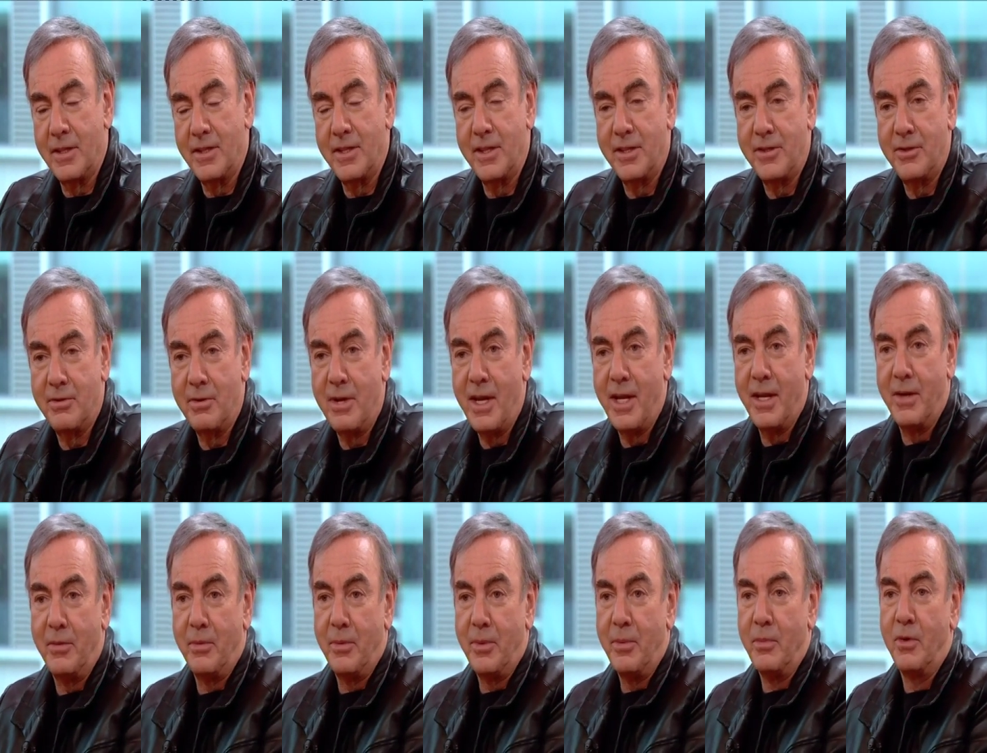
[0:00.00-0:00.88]
Yes, that's
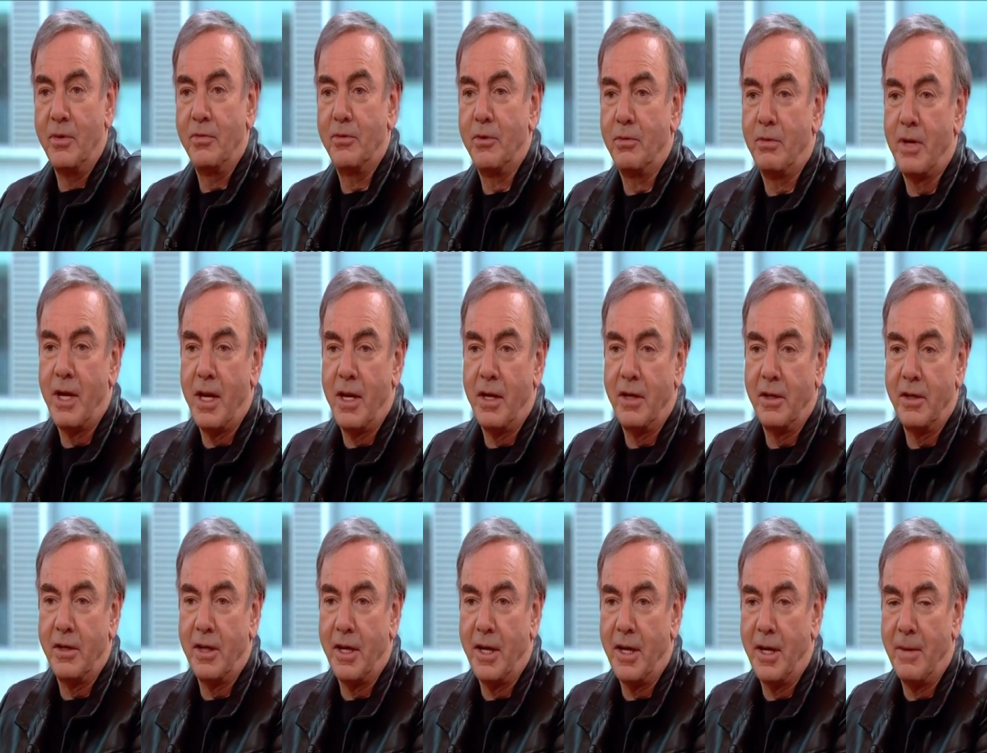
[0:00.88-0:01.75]
right. We moved
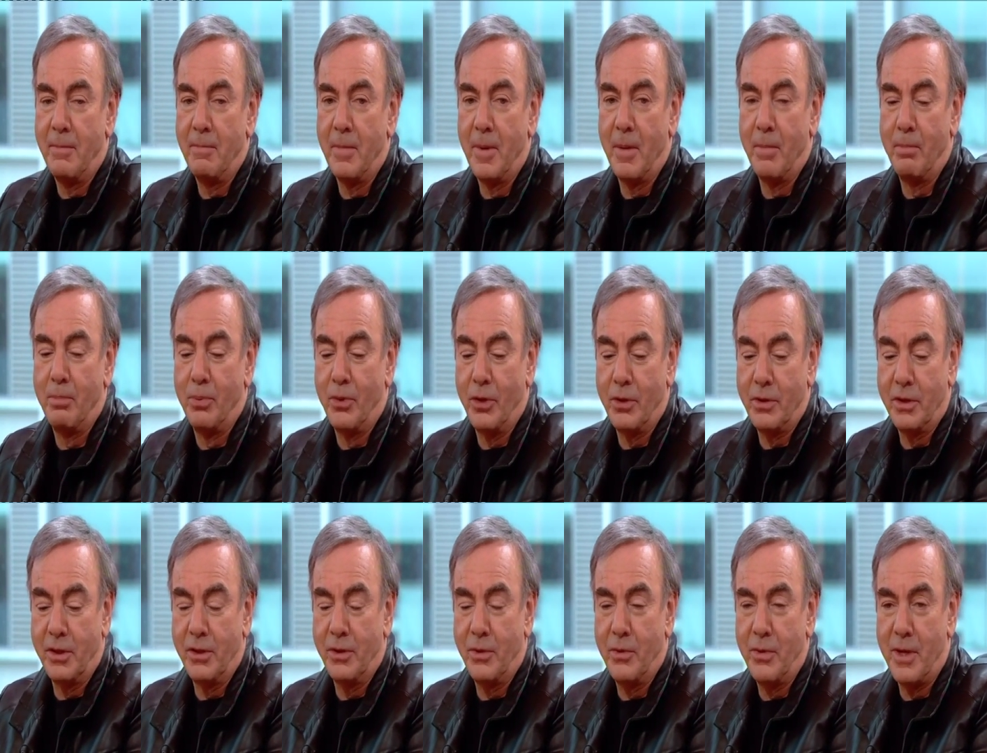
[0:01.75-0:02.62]
around uh,
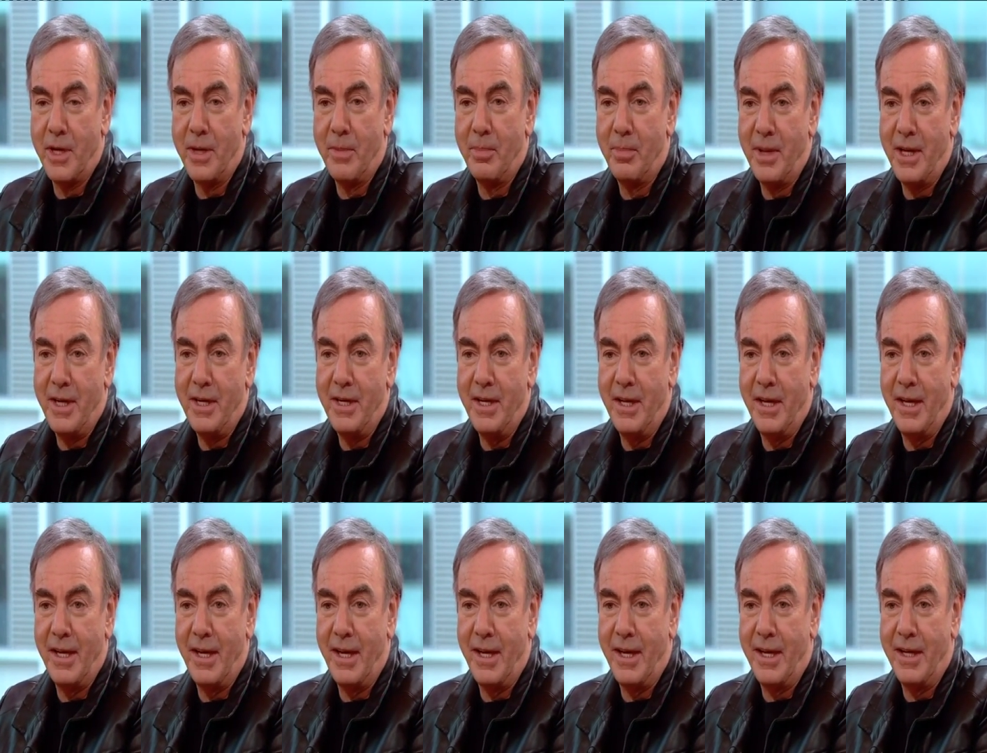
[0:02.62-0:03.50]
Brooklyn quite a bit,
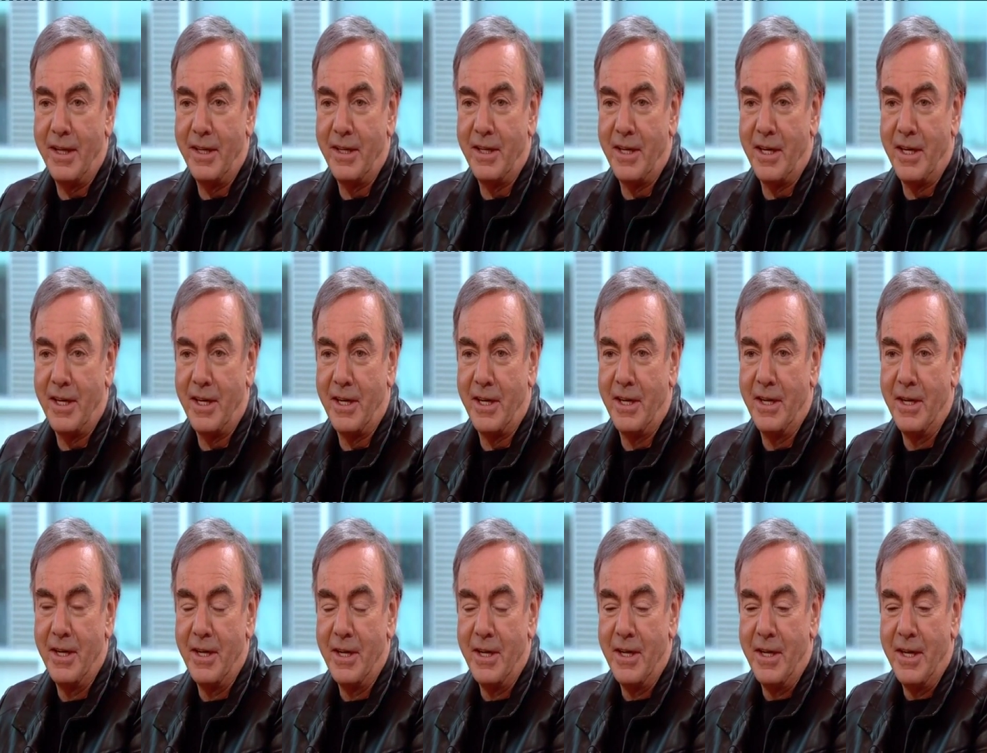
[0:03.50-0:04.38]
and uh,
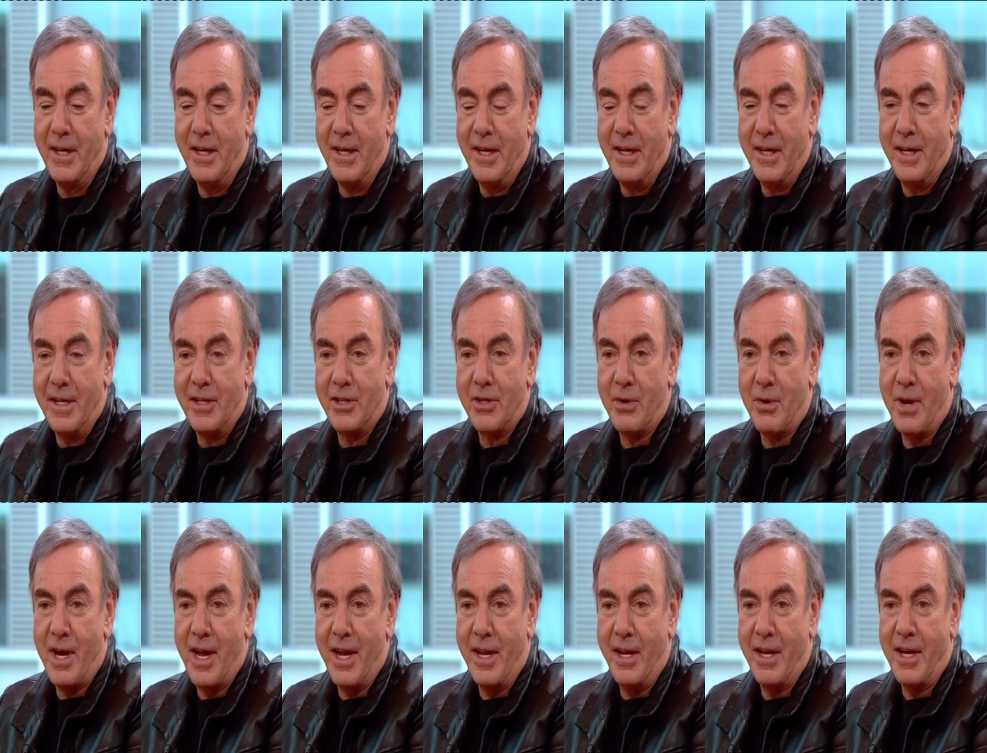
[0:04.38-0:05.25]

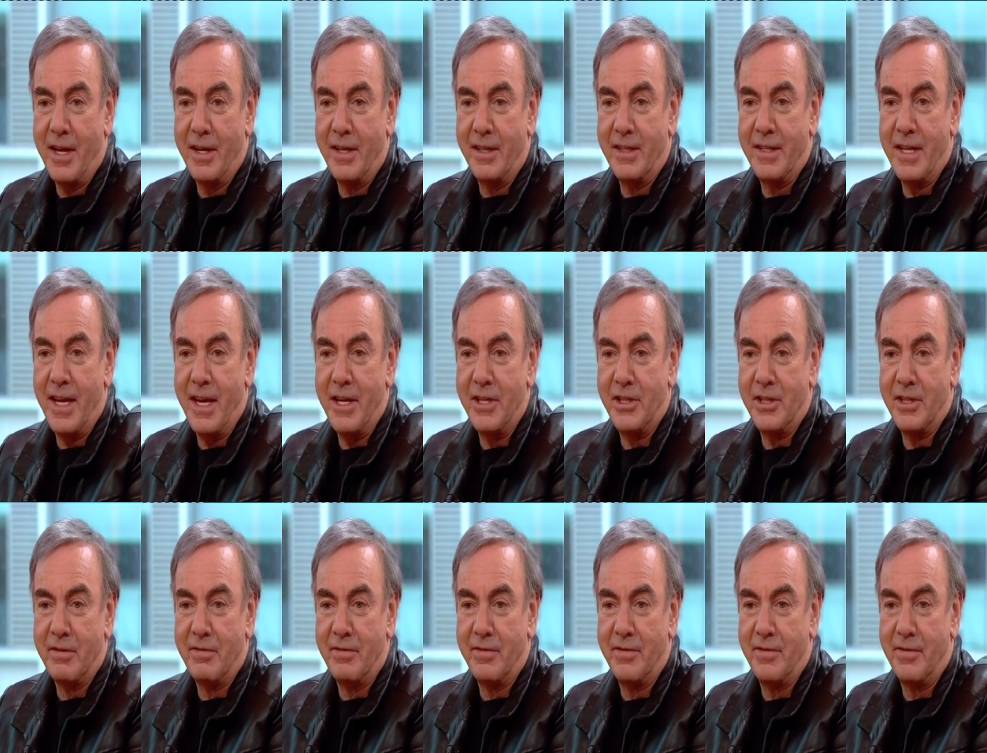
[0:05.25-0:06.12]
so I got a
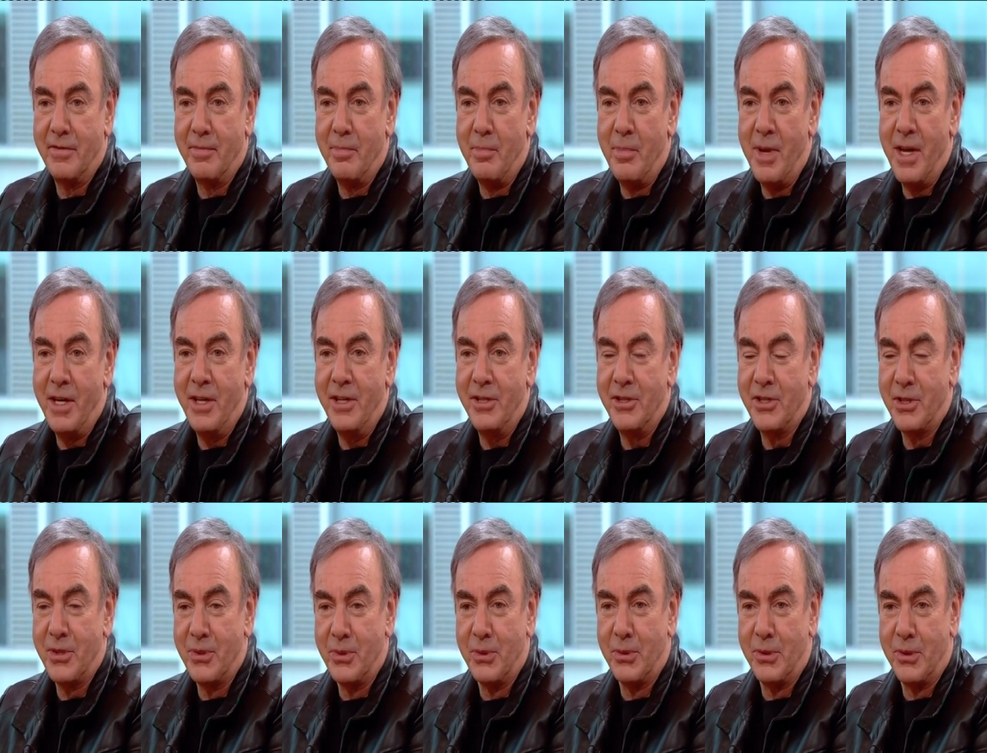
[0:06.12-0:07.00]
taste of many
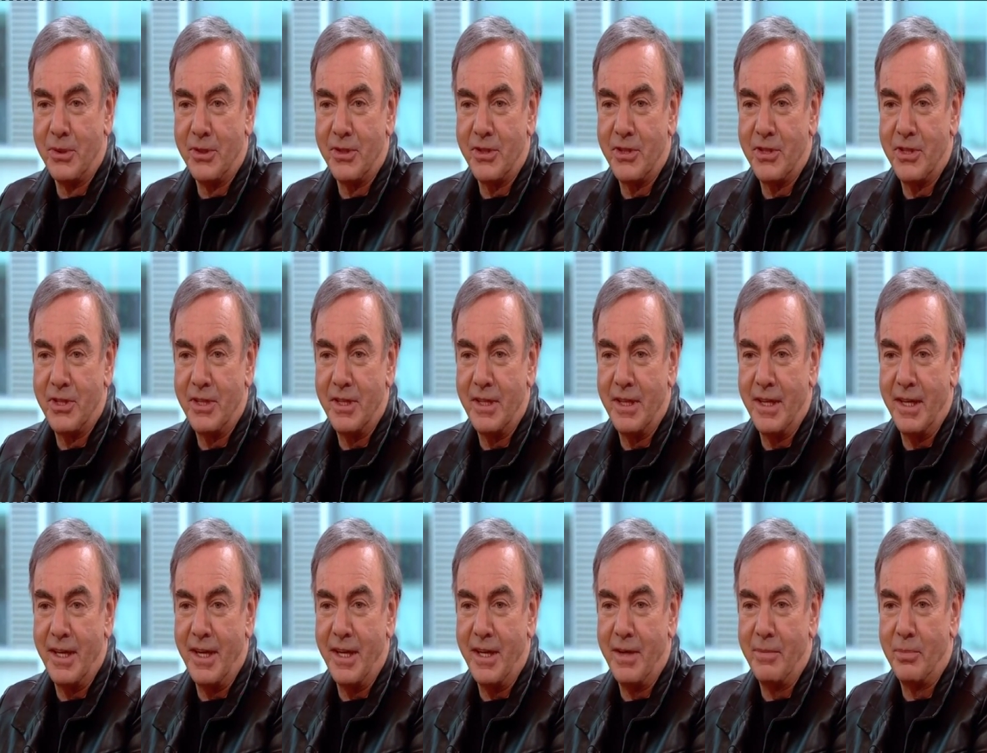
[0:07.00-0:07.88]
schools
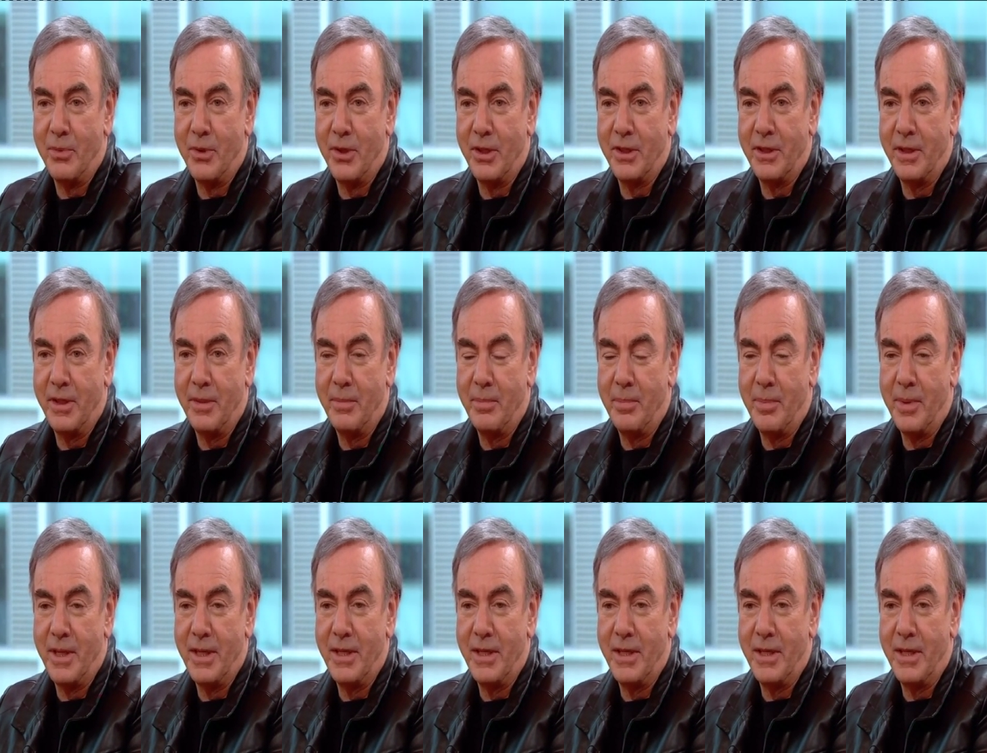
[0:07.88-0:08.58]
in mm. Brooklyn.